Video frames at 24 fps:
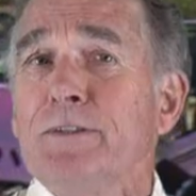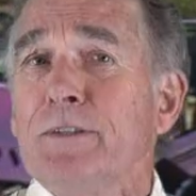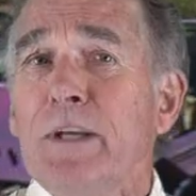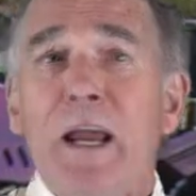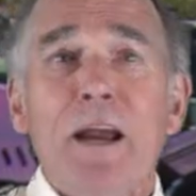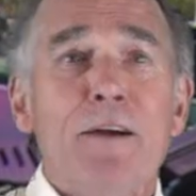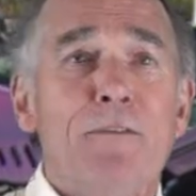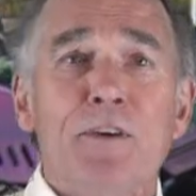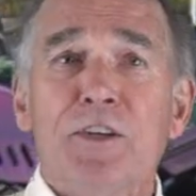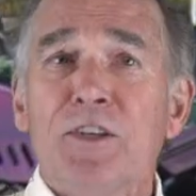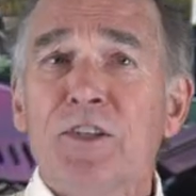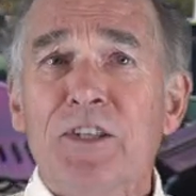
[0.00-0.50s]

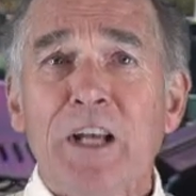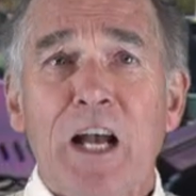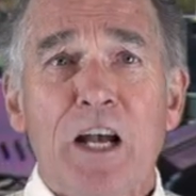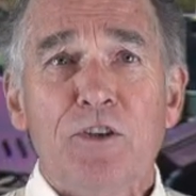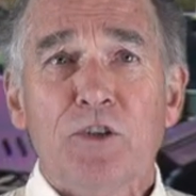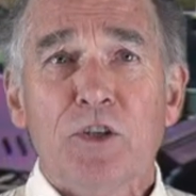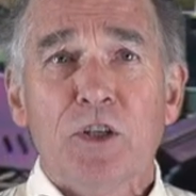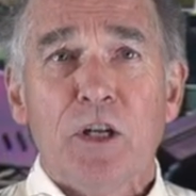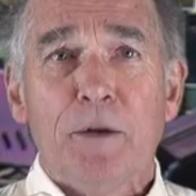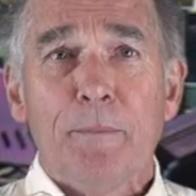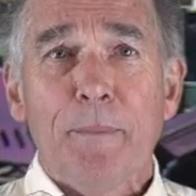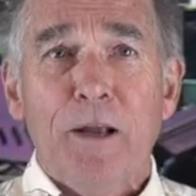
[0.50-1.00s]
Every size
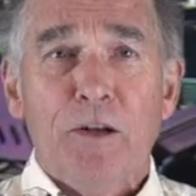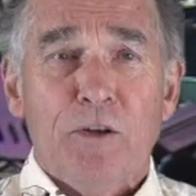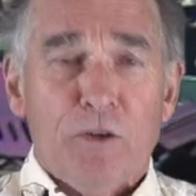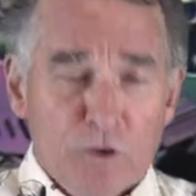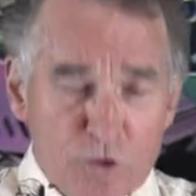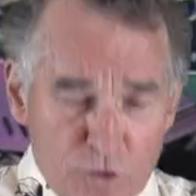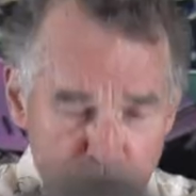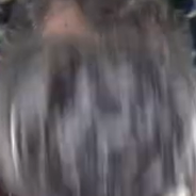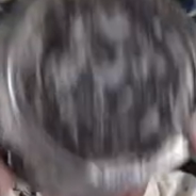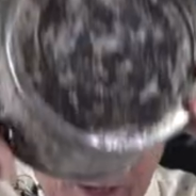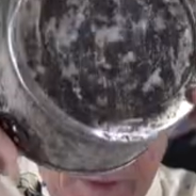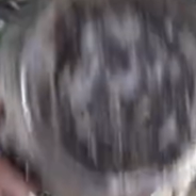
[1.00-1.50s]
you can imagine.
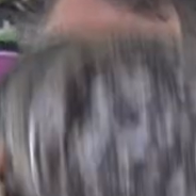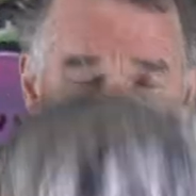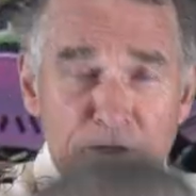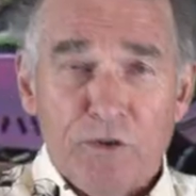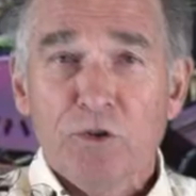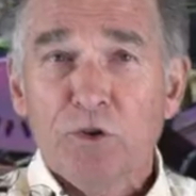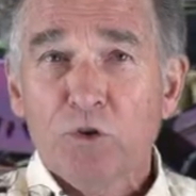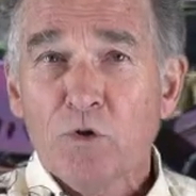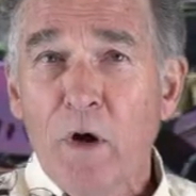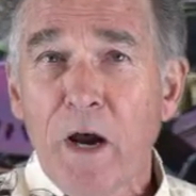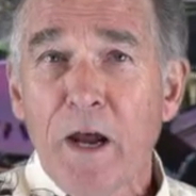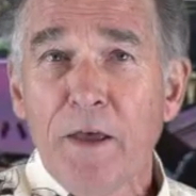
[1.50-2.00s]
Try here,
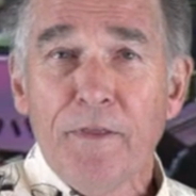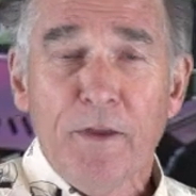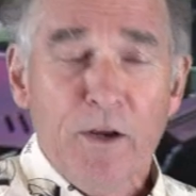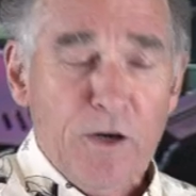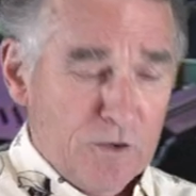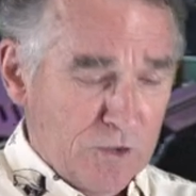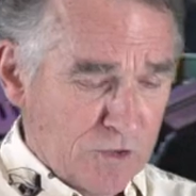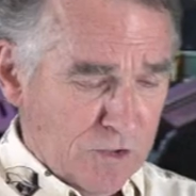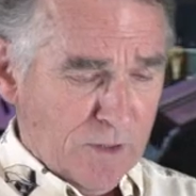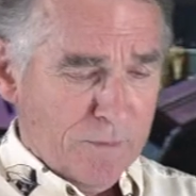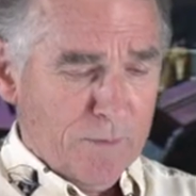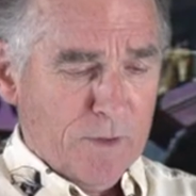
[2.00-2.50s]
try there.
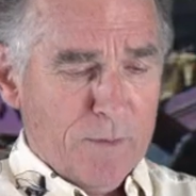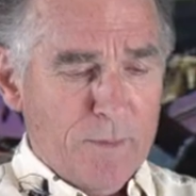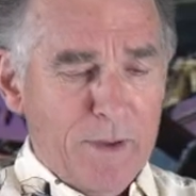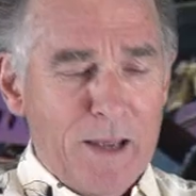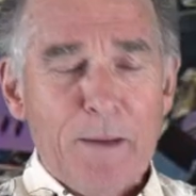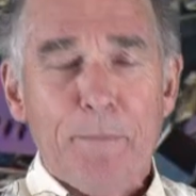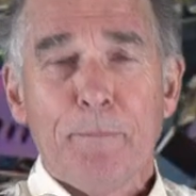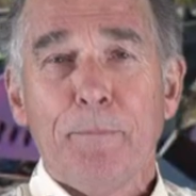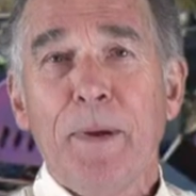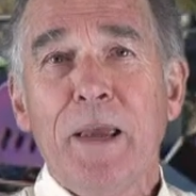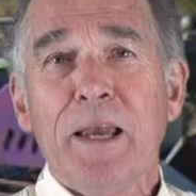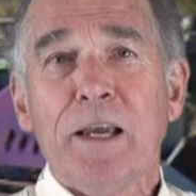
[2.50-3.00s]
Some of them
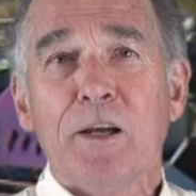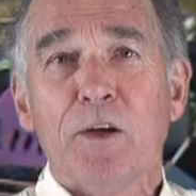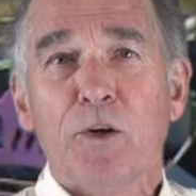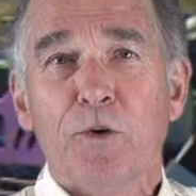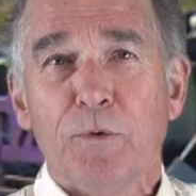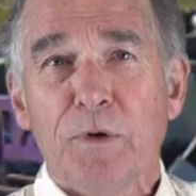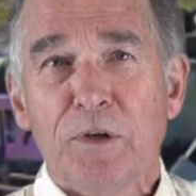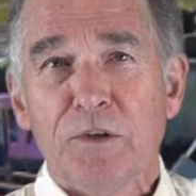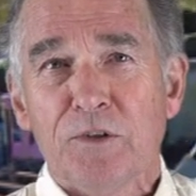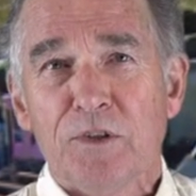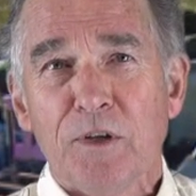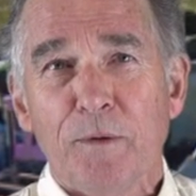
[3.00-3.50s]
had bacon
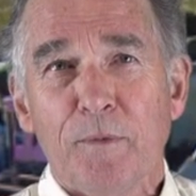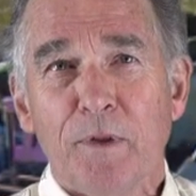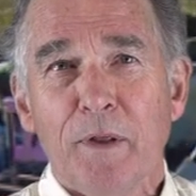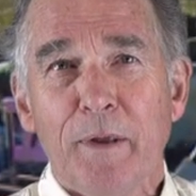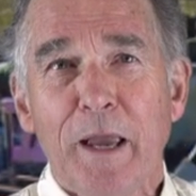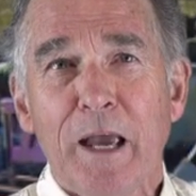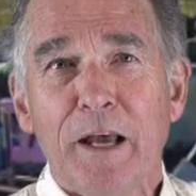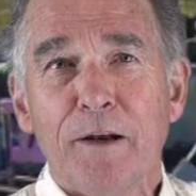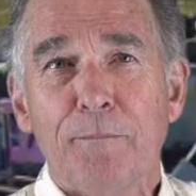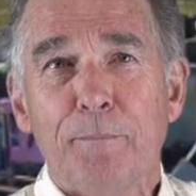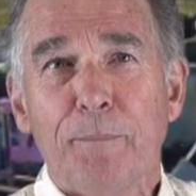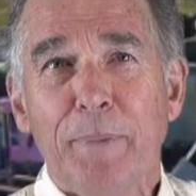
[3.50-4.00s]
grease. Some of them
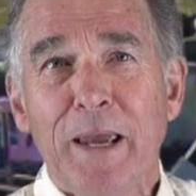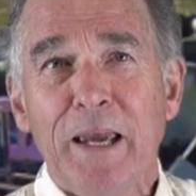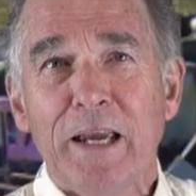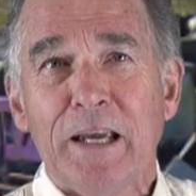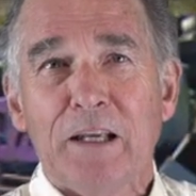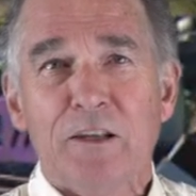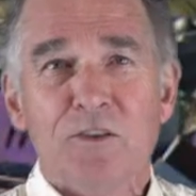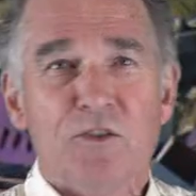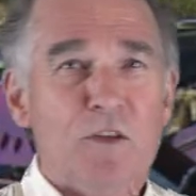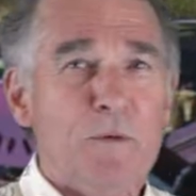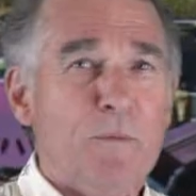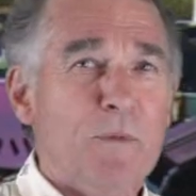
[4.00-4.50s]
had
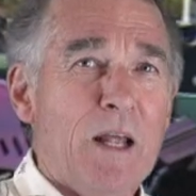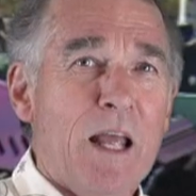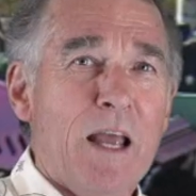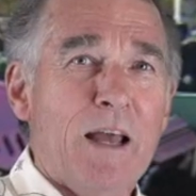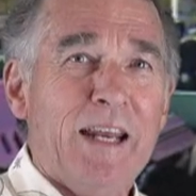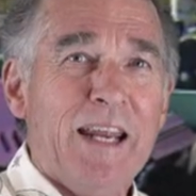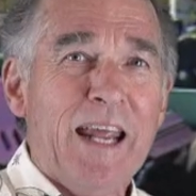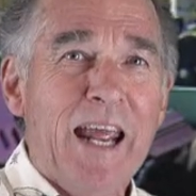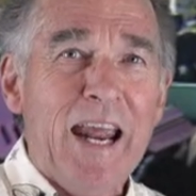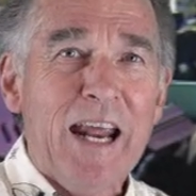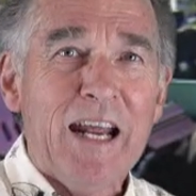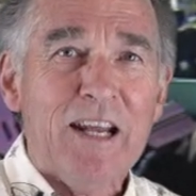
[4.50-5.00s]
bacon. Some of them
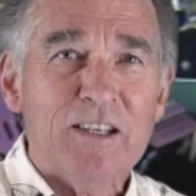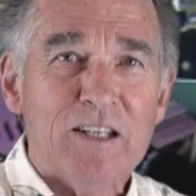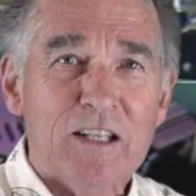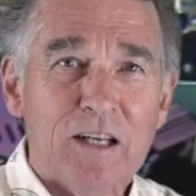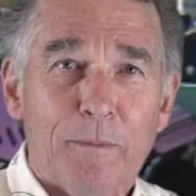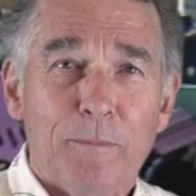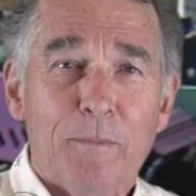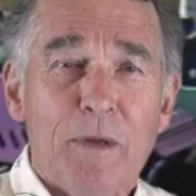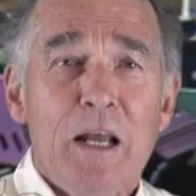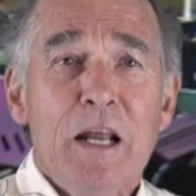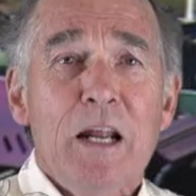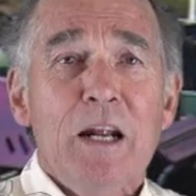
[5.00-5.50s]
had eggs in
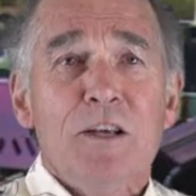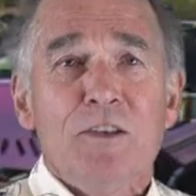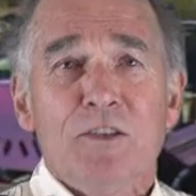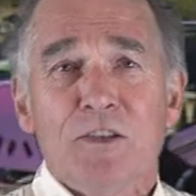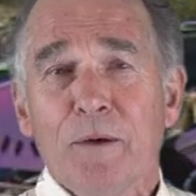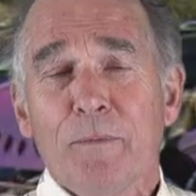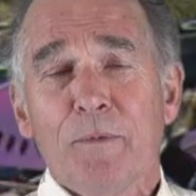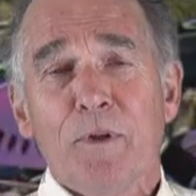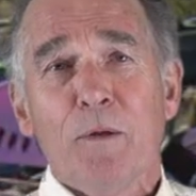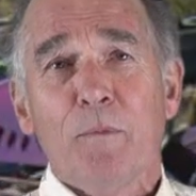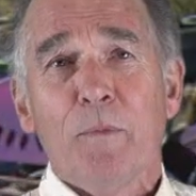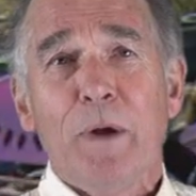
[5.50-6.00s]
them.
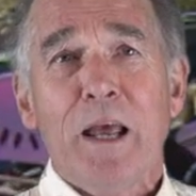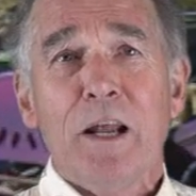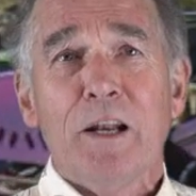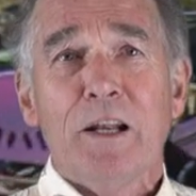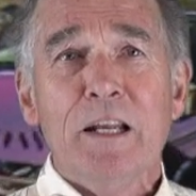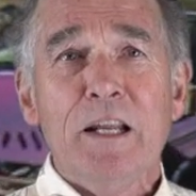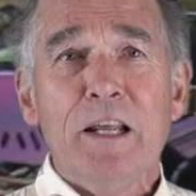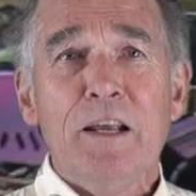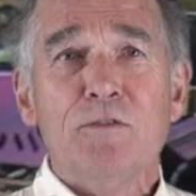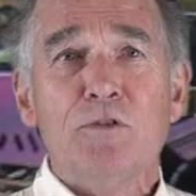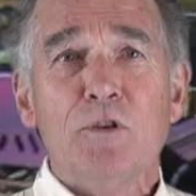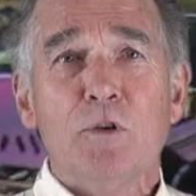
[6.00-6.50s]
Some of them had
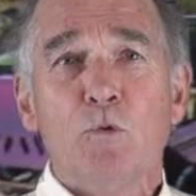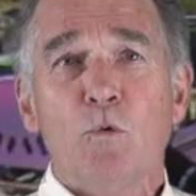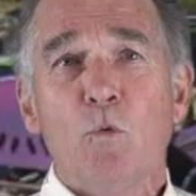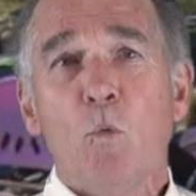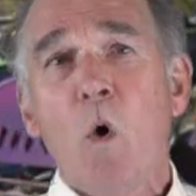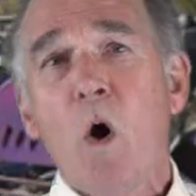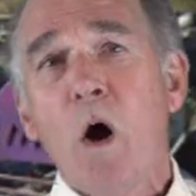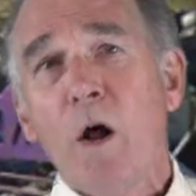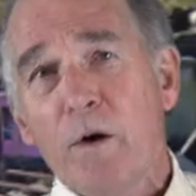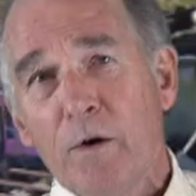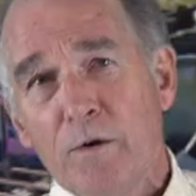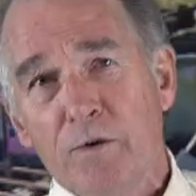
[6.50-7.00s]
leaves in
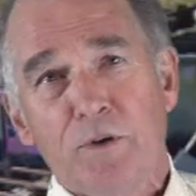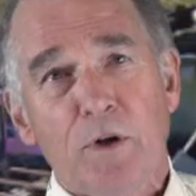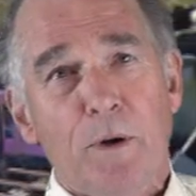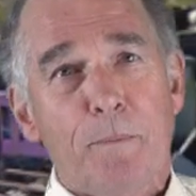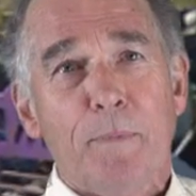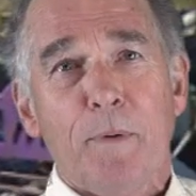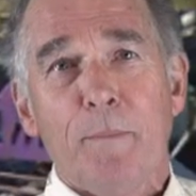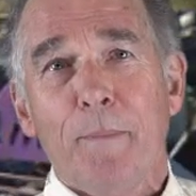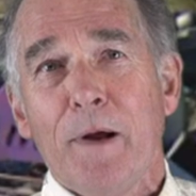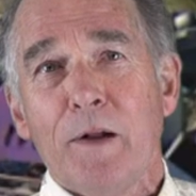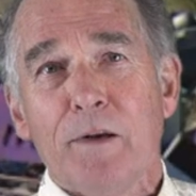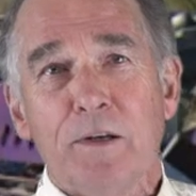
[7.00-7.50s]
water. Dump
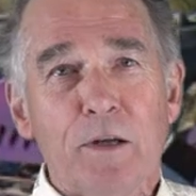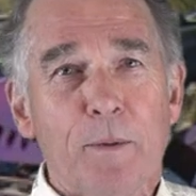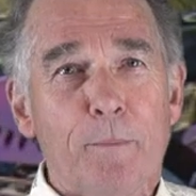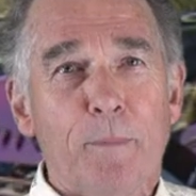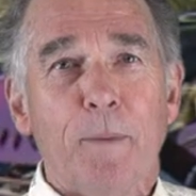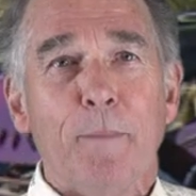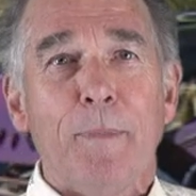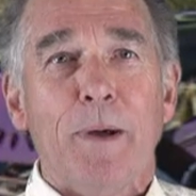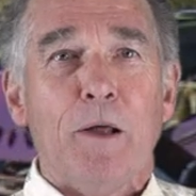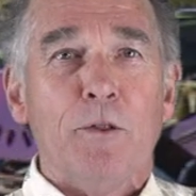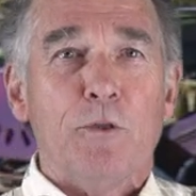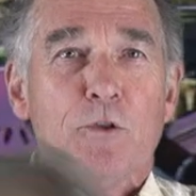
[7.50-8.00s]
them
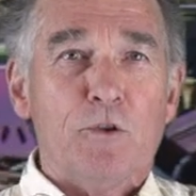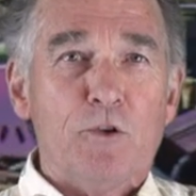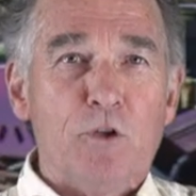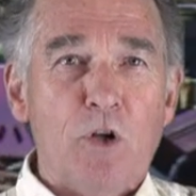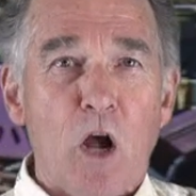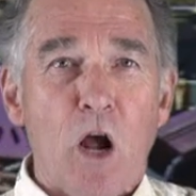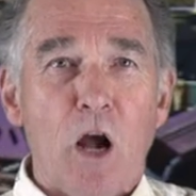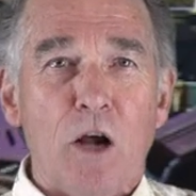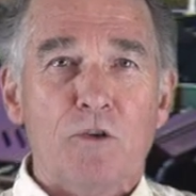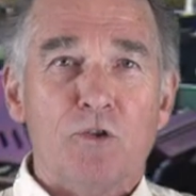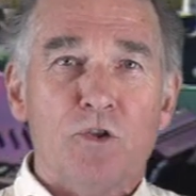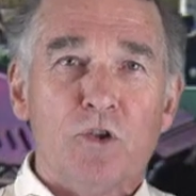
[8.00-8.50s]
out,
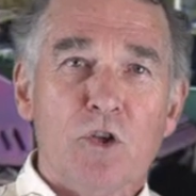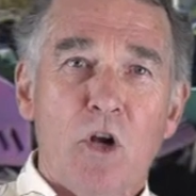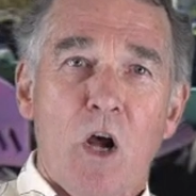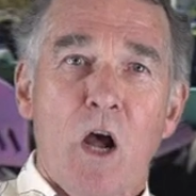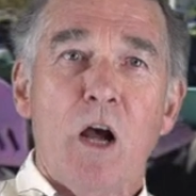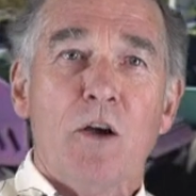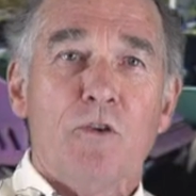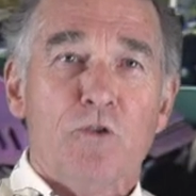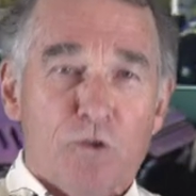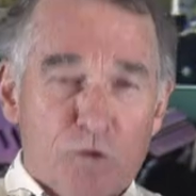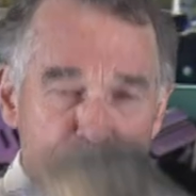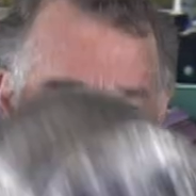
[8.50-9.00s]
toss,
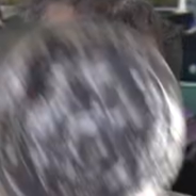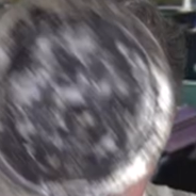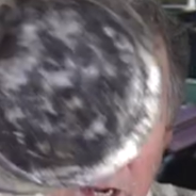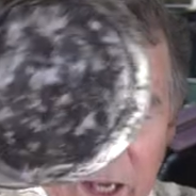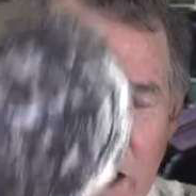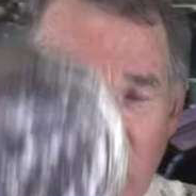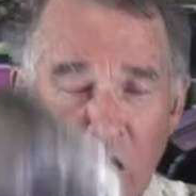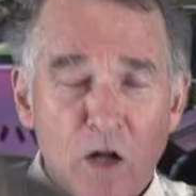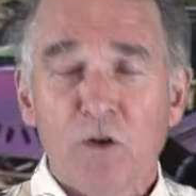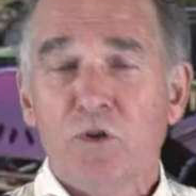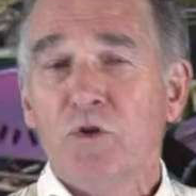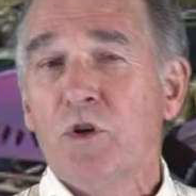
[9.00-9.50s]
try
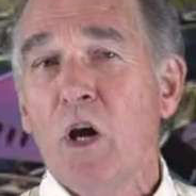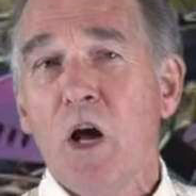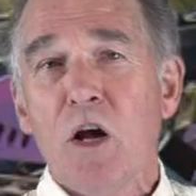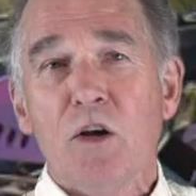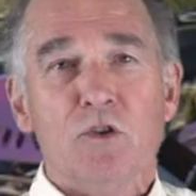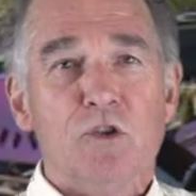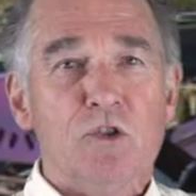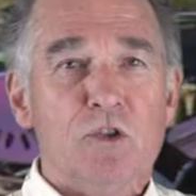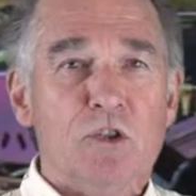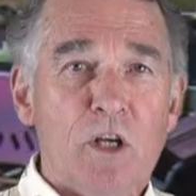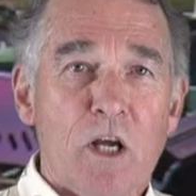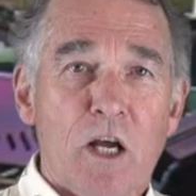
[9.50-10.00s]
it on,
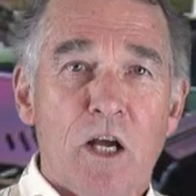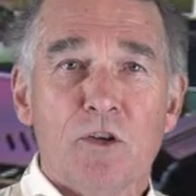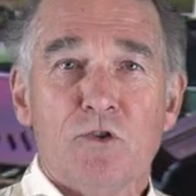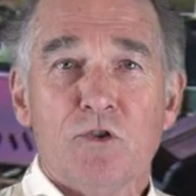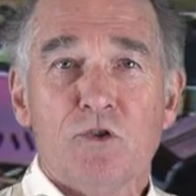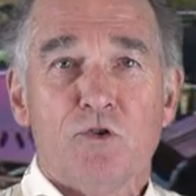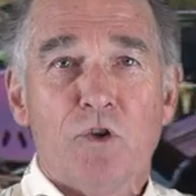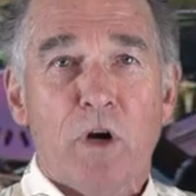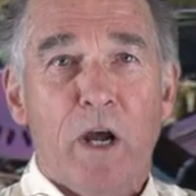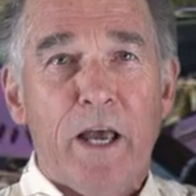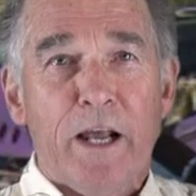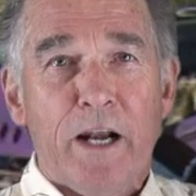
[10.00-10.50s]
toss,
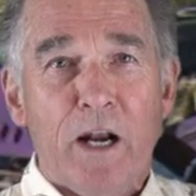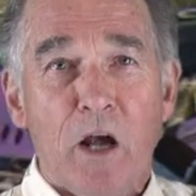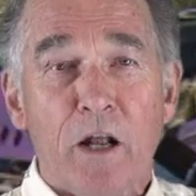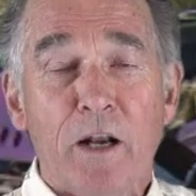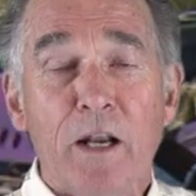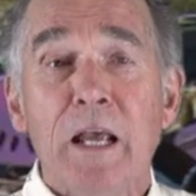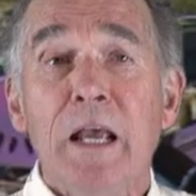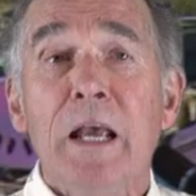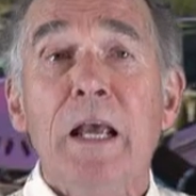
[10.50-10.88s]
try it on.